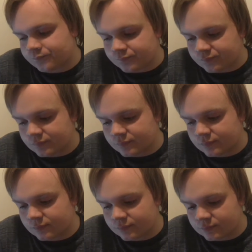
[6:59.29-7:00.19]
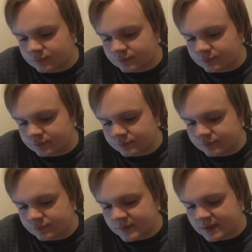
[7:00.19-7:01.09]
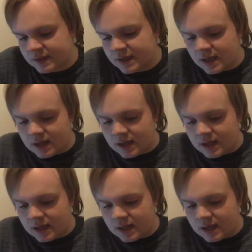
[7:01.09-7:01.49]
Nobody speaks.